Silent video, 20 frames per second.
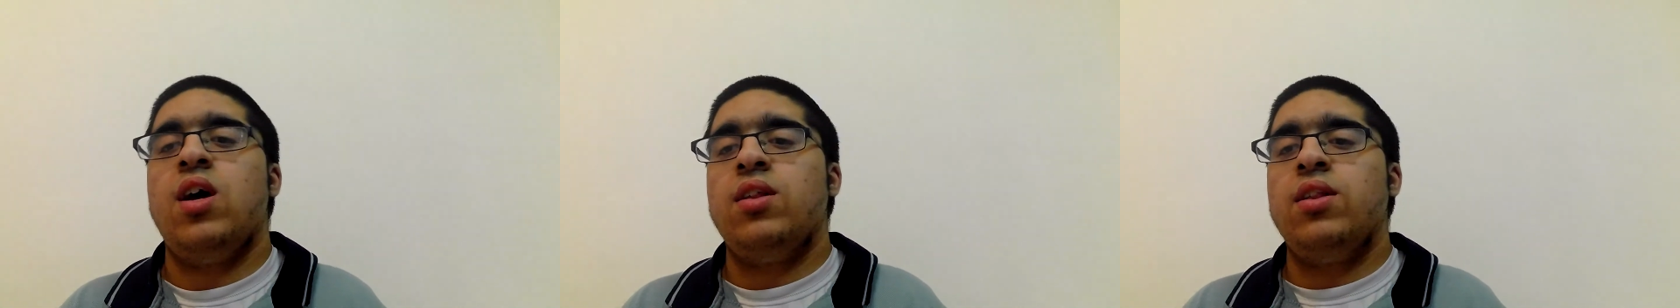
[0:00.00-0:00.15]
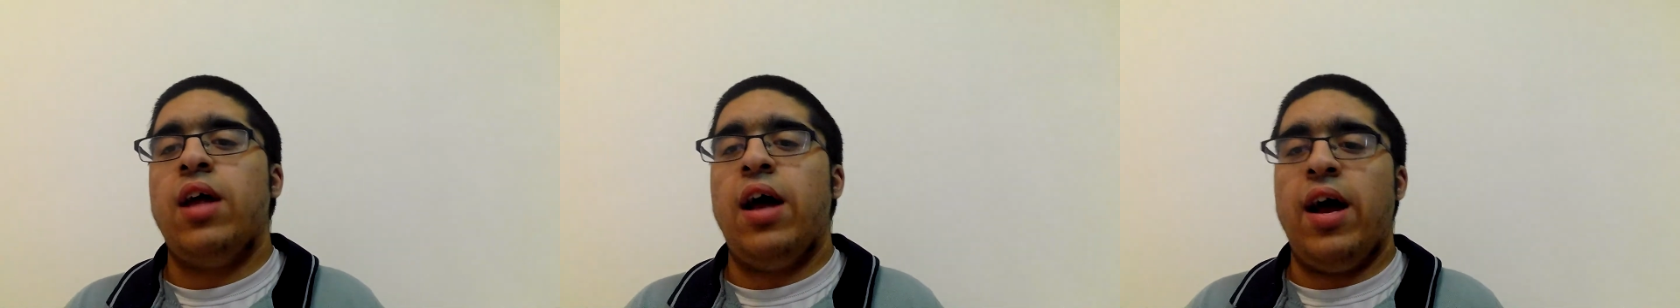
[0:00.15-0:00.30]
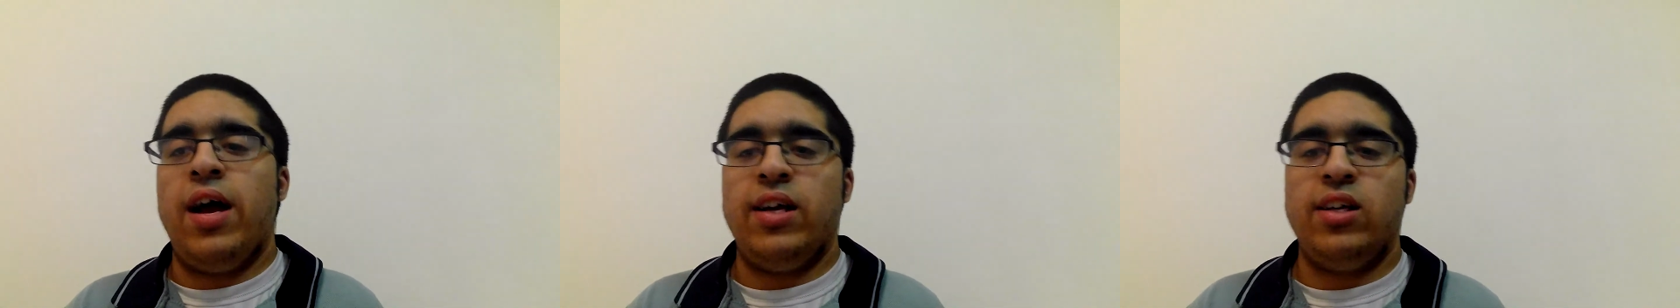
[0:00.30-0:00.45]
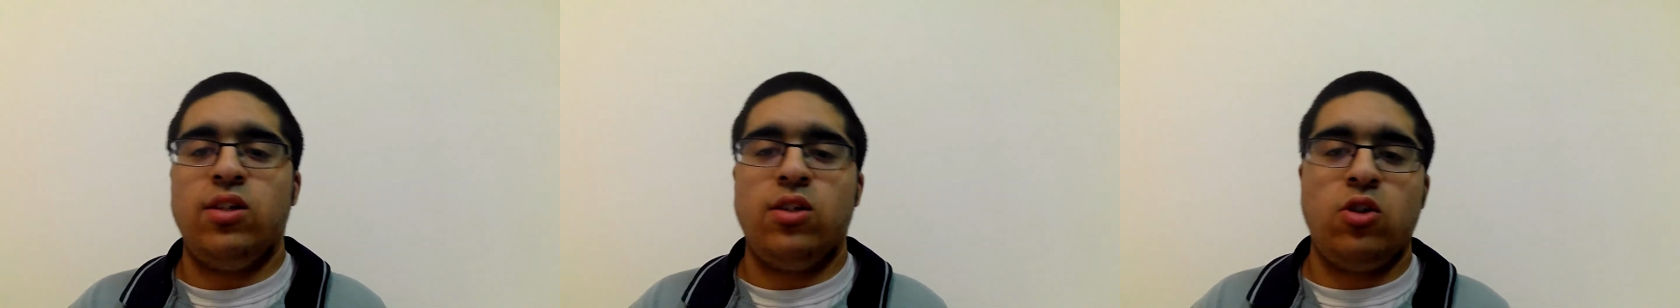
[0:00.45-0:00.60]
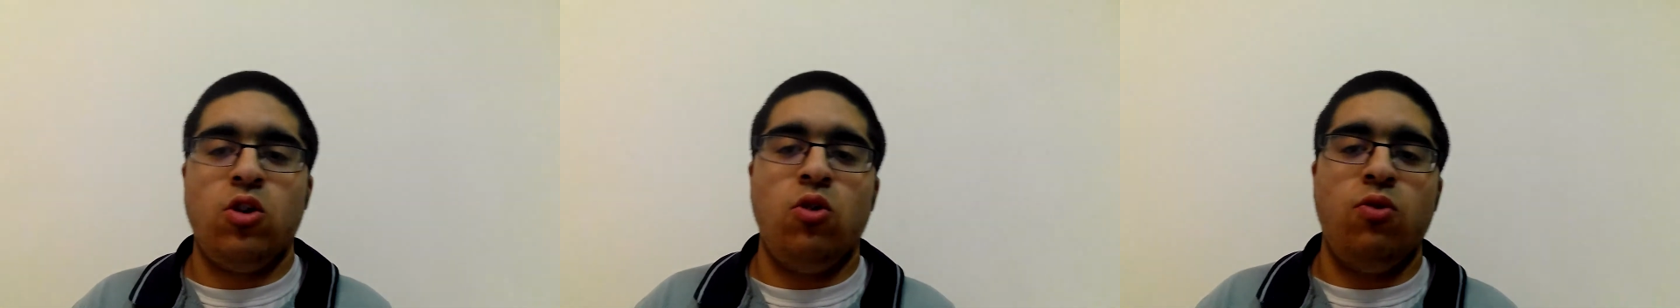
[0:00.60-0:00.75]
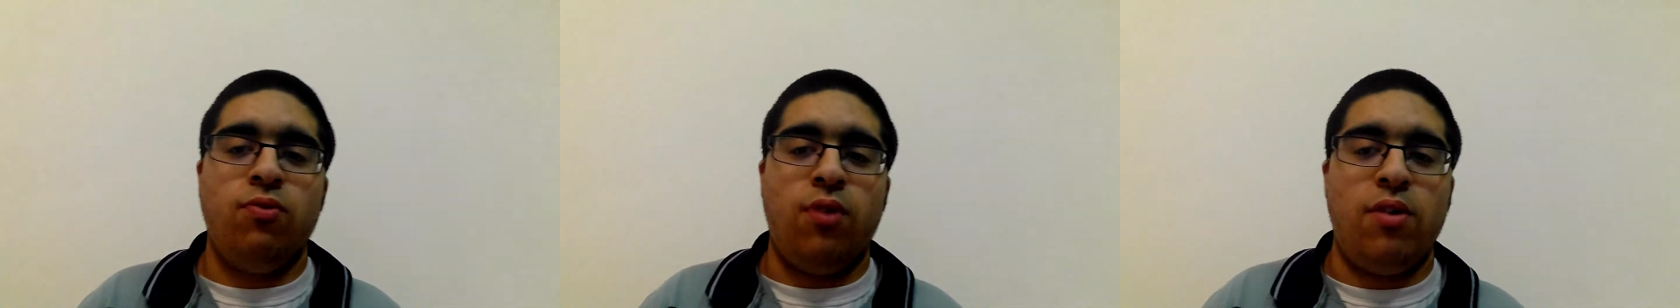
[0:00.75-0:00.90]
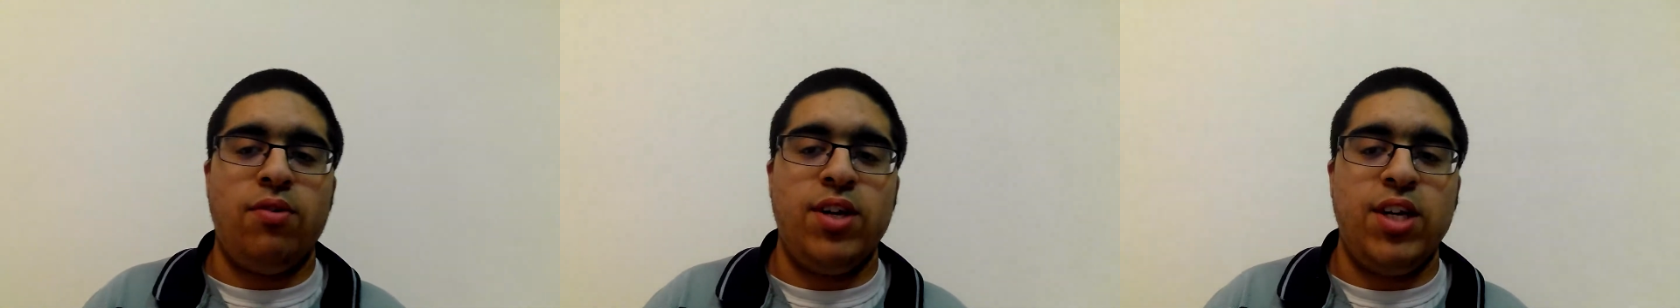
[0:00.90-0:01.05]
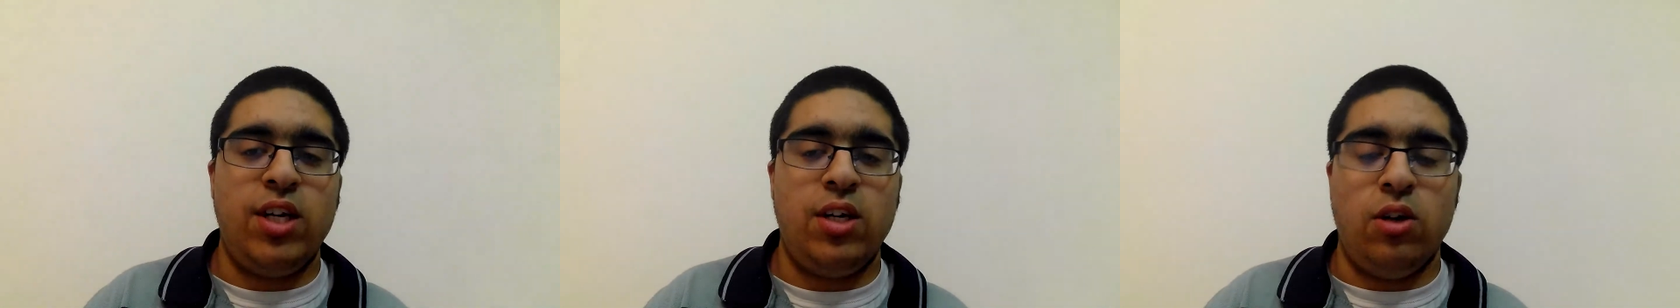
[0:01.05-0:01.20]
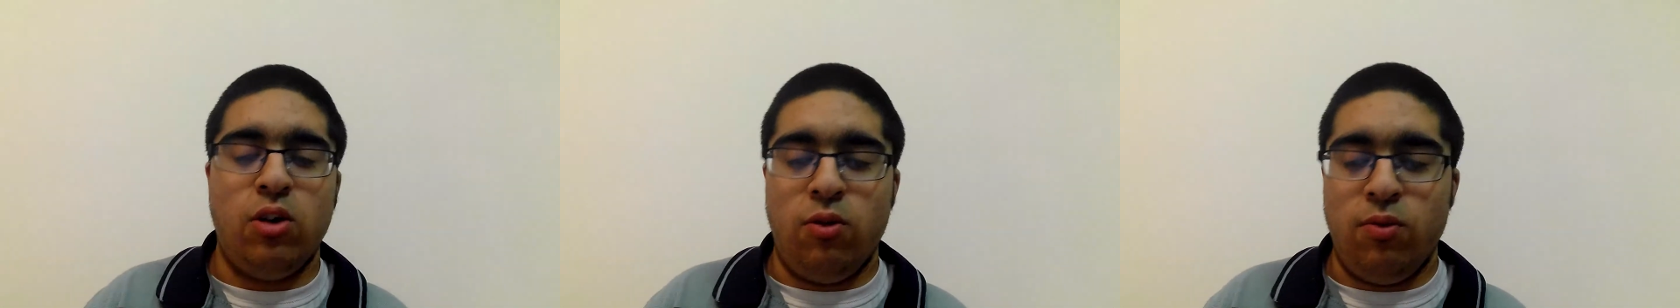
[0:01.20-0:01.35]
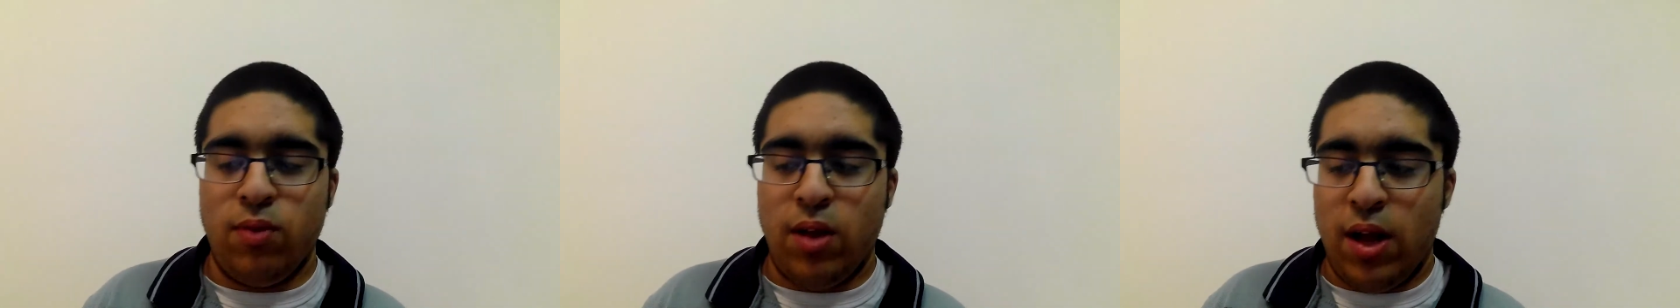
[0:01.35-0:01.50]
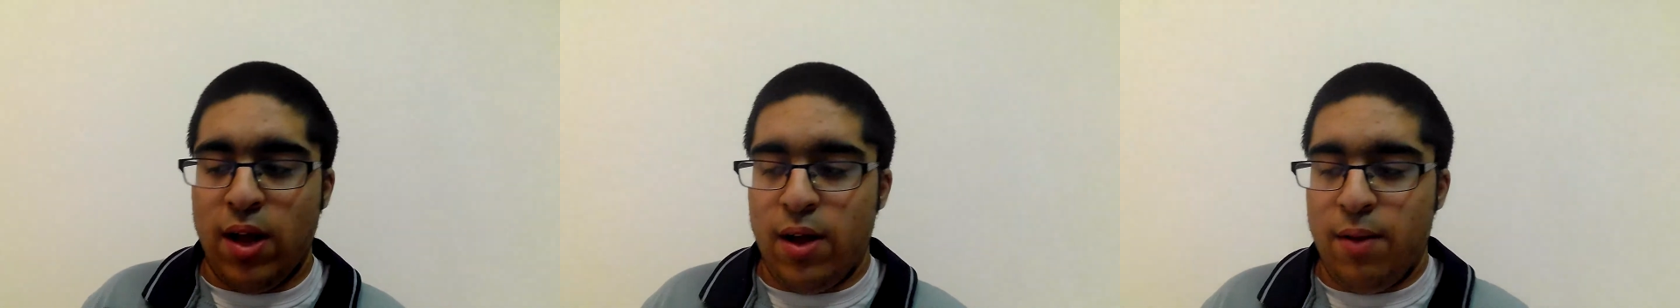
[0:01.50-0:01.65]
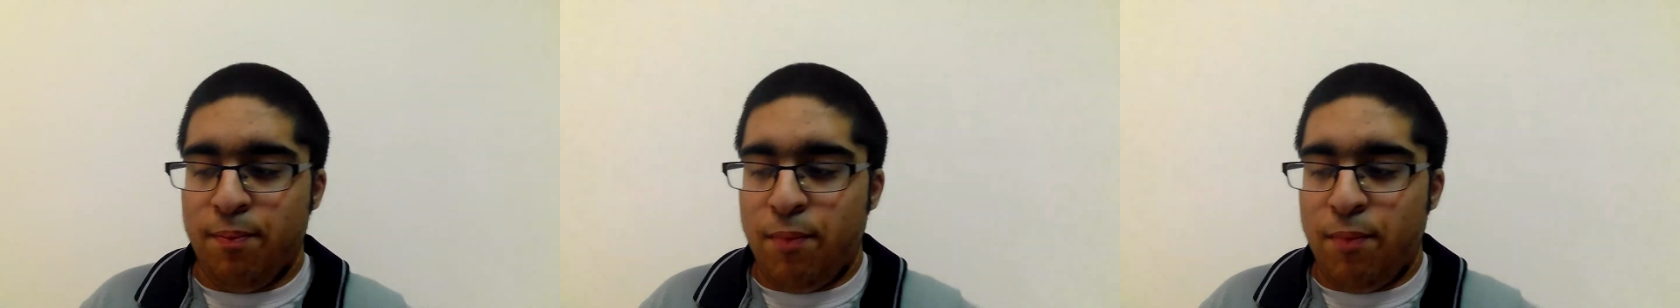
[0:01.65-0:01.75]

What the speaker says: they're still very, they're